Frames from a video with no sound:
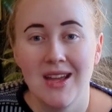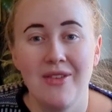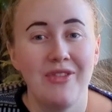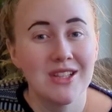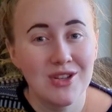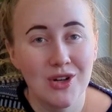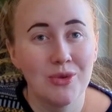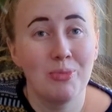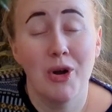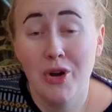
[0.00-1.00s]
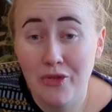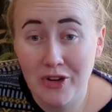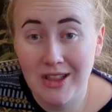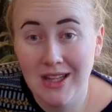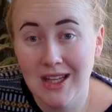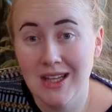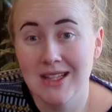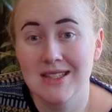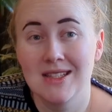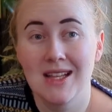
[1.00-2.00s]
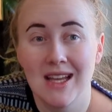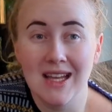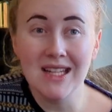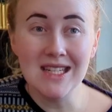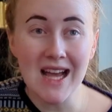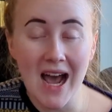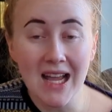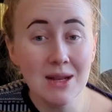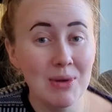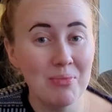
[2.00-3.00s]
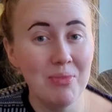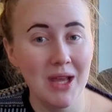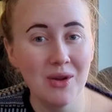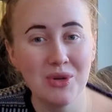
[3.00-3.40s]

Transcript: Fits her perfectly. It's like tiny bit big,